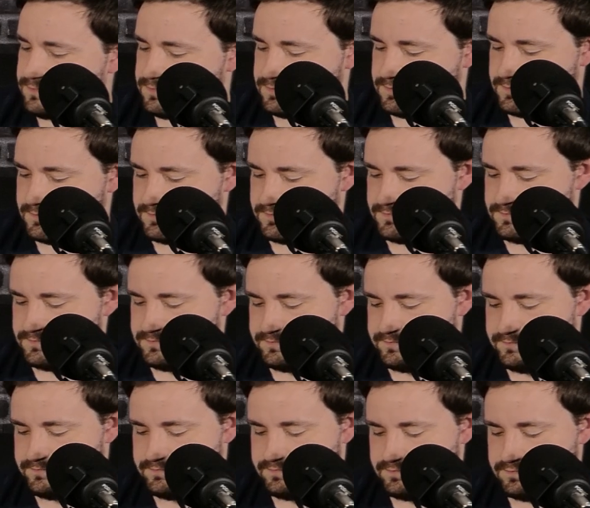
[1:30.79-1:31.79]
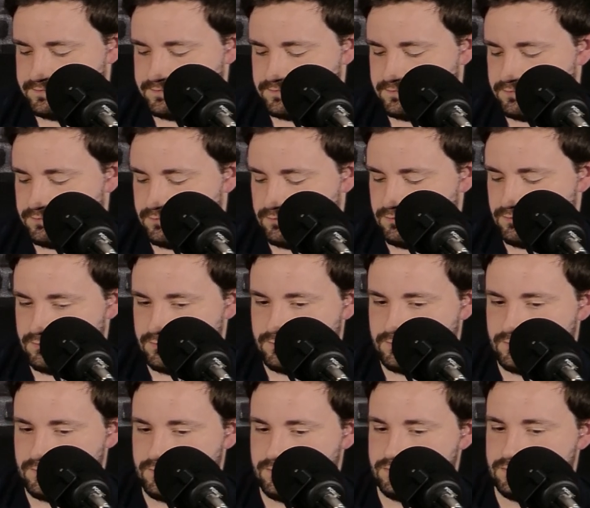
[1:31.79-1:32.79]

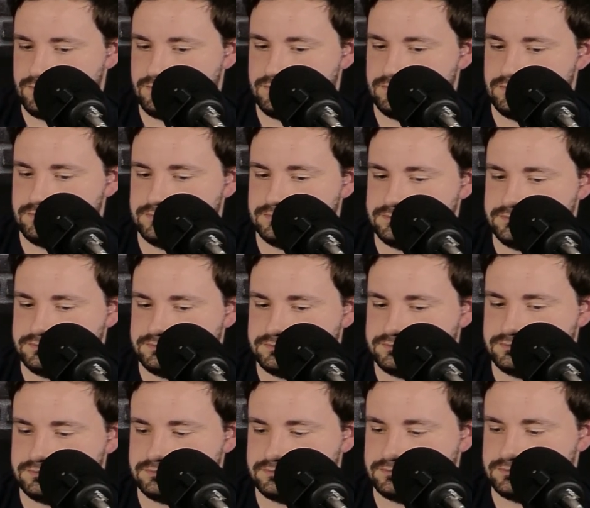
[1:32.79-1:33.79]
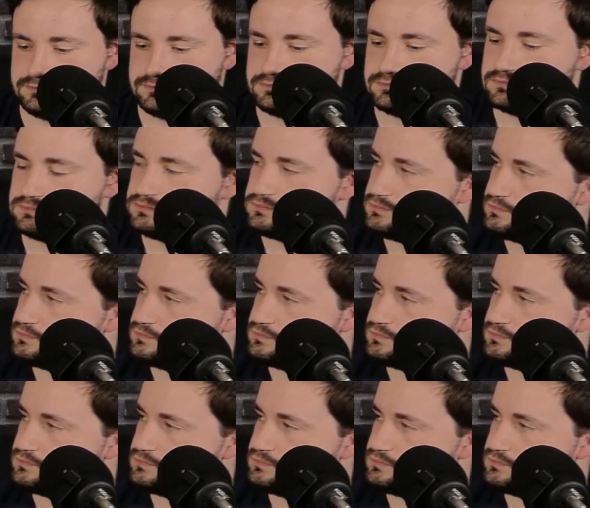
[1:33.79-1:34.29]
The person shown says nothing.